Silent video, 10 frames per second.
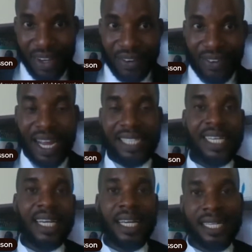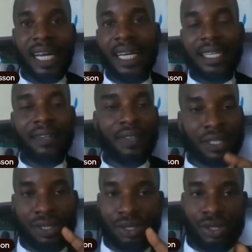right? And how it
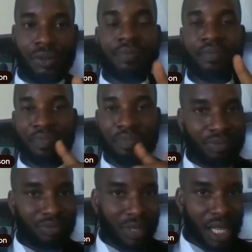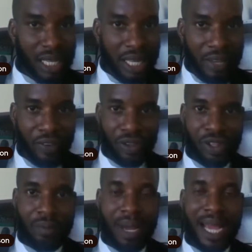affects you. So, if you do
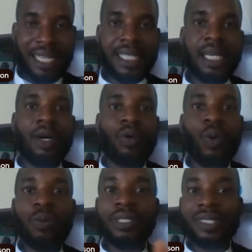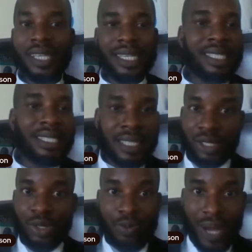not mind, we'll be taking it
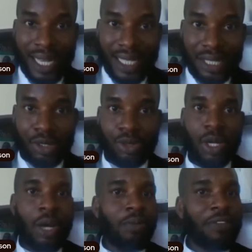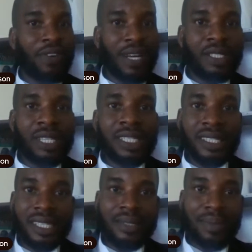little by little. But first, it's
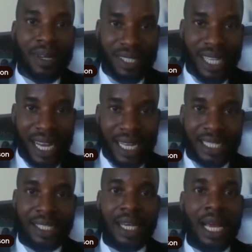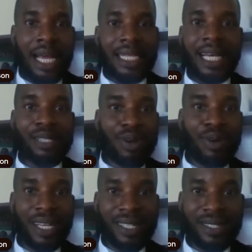still the Marriage Act, and that's what we
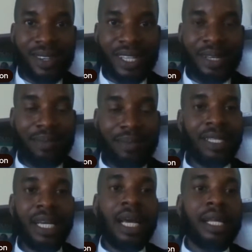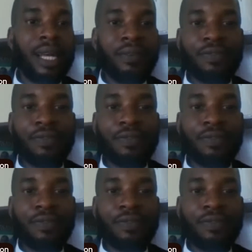are still talking about. Now,